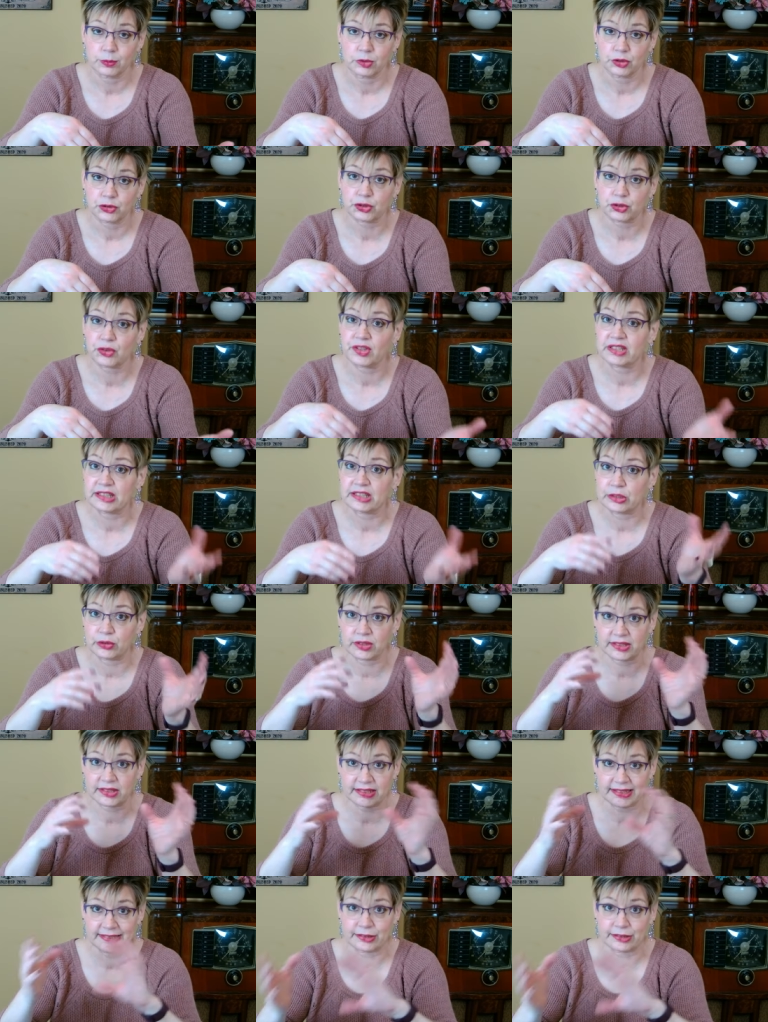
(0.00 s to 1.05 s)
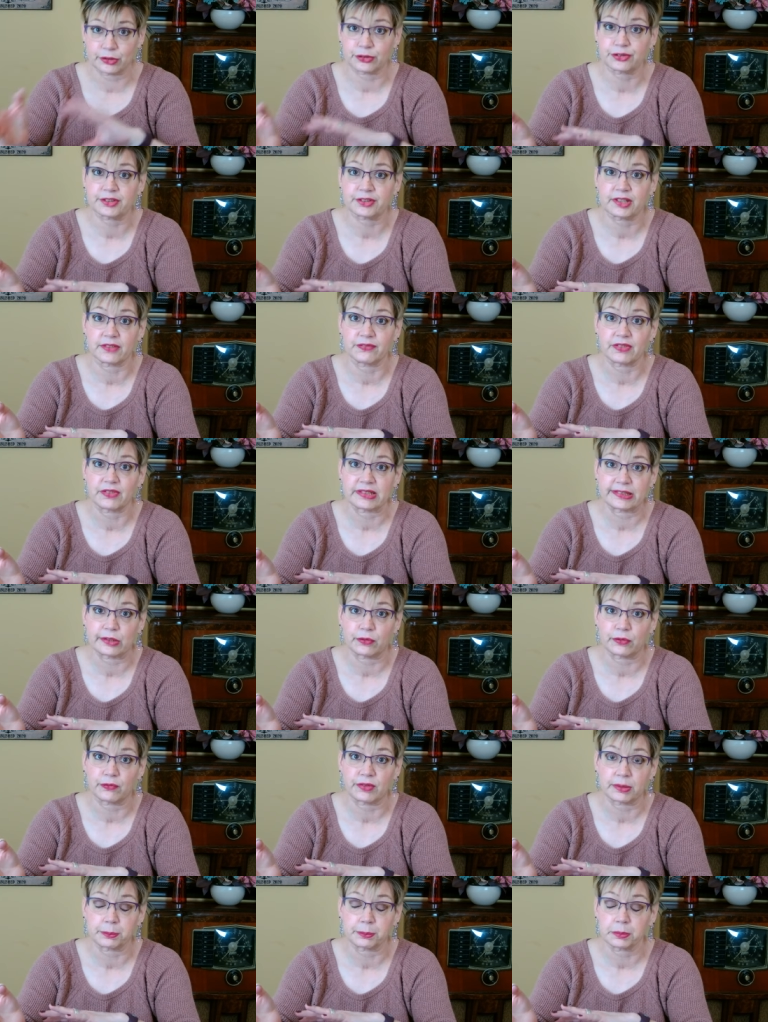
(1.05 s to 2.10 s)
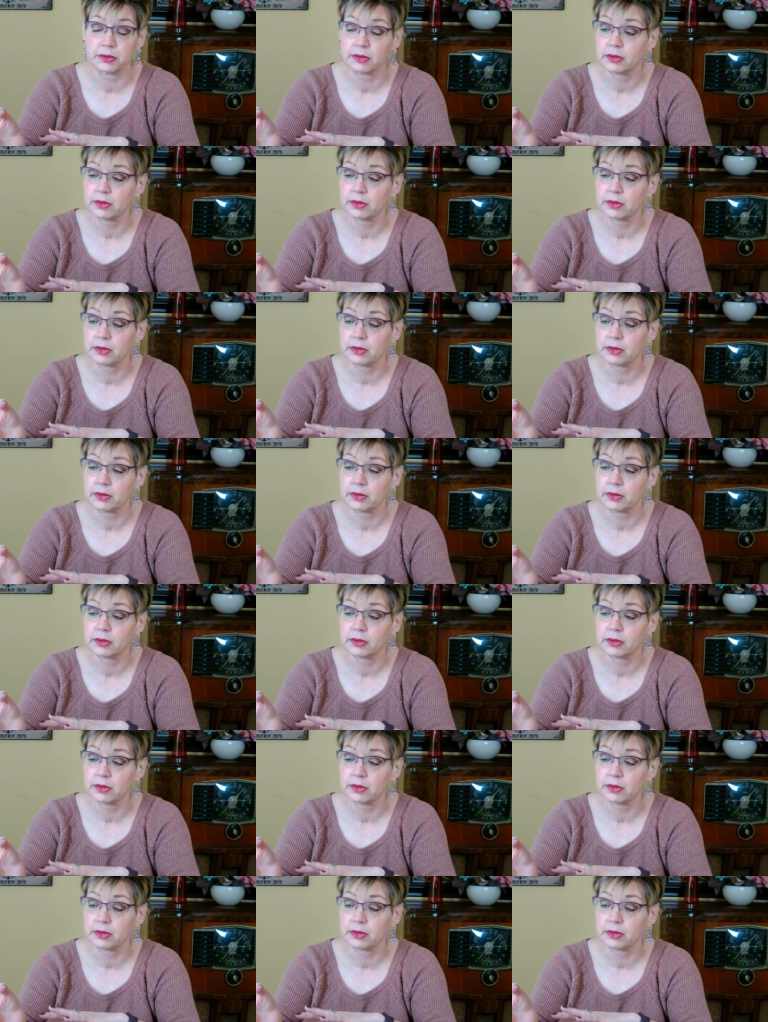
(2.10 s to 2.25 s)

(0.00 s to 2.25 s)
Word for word: so that you can get your stuff in November